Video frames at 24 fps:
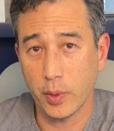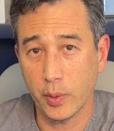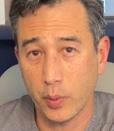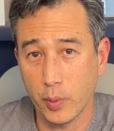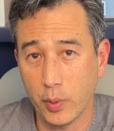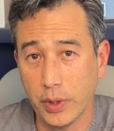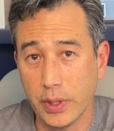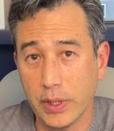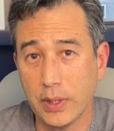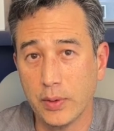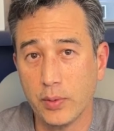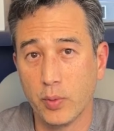
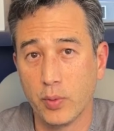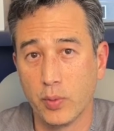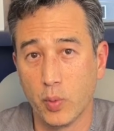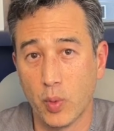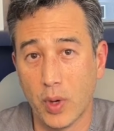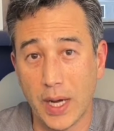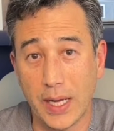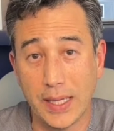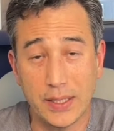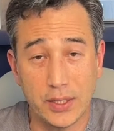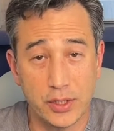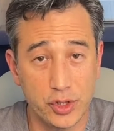we
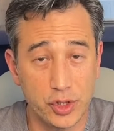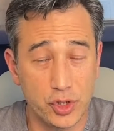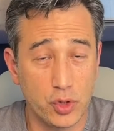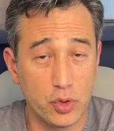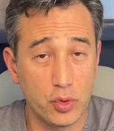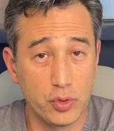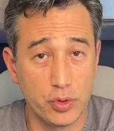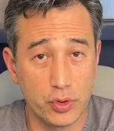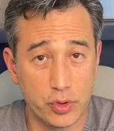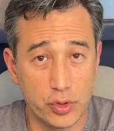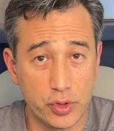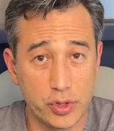widen
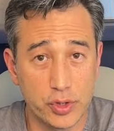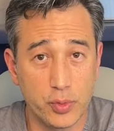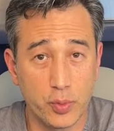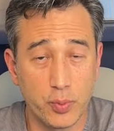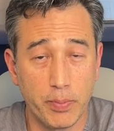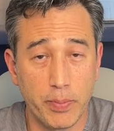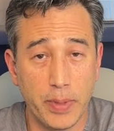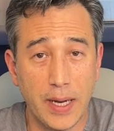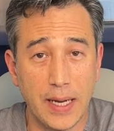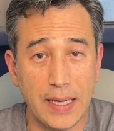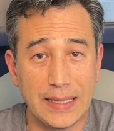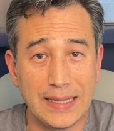shoulders
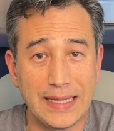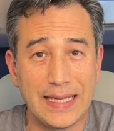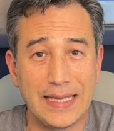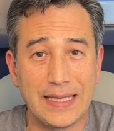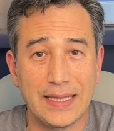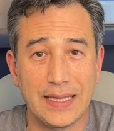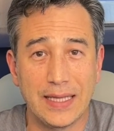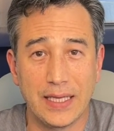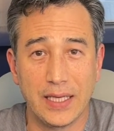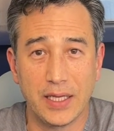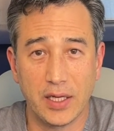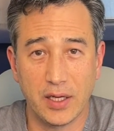by
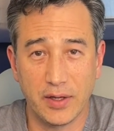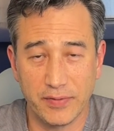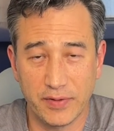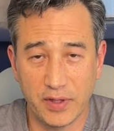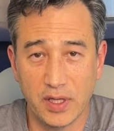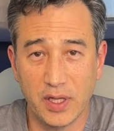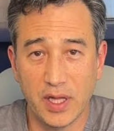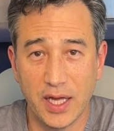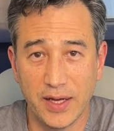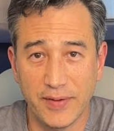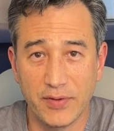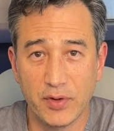lengthening of the
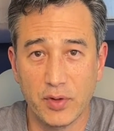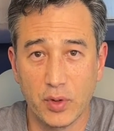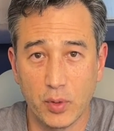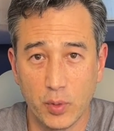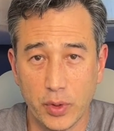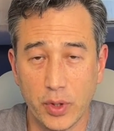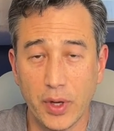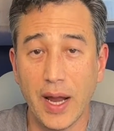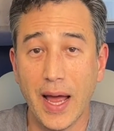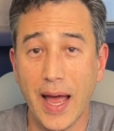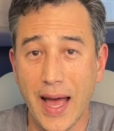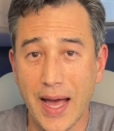clavicle.
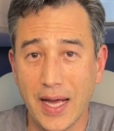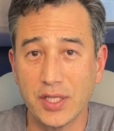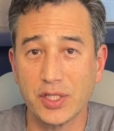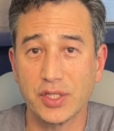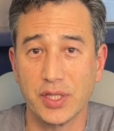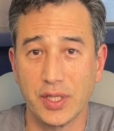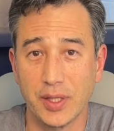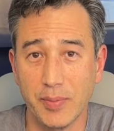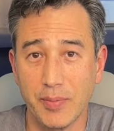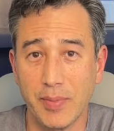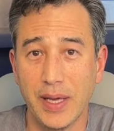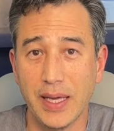We're
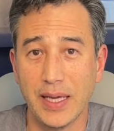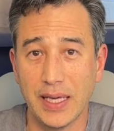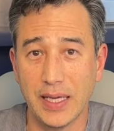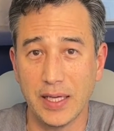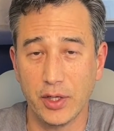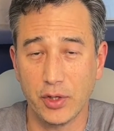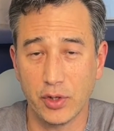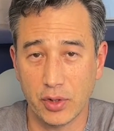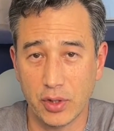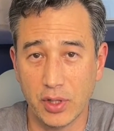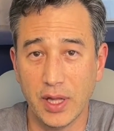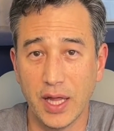actually making
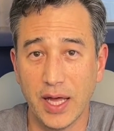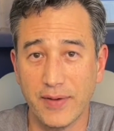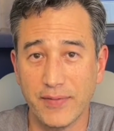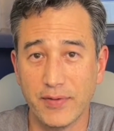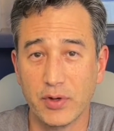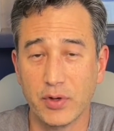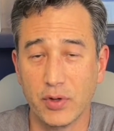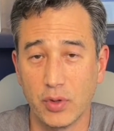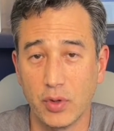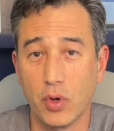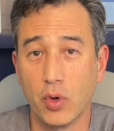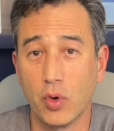your
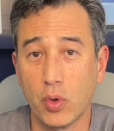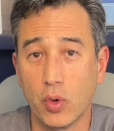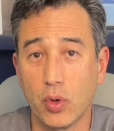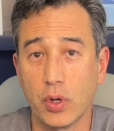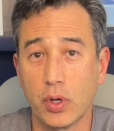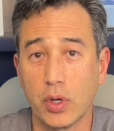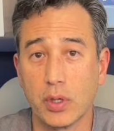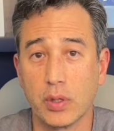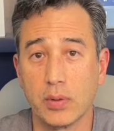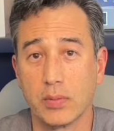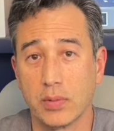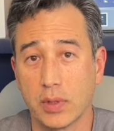clavicle
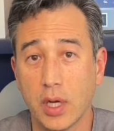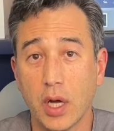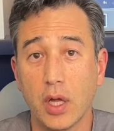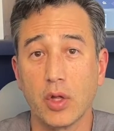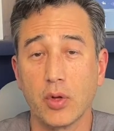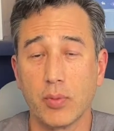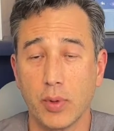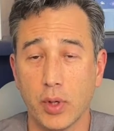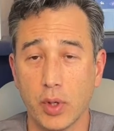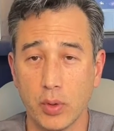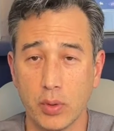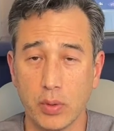or
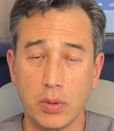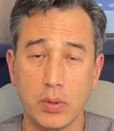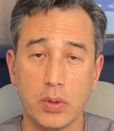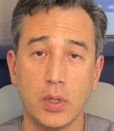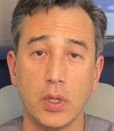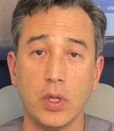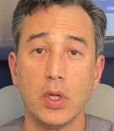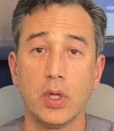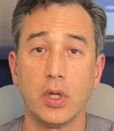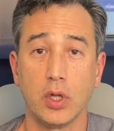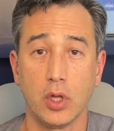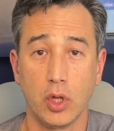collarbone
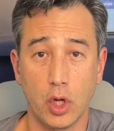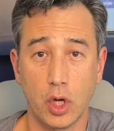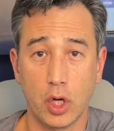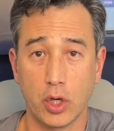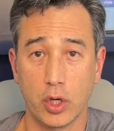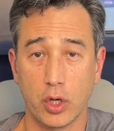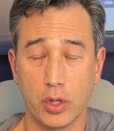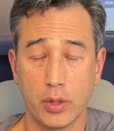longer.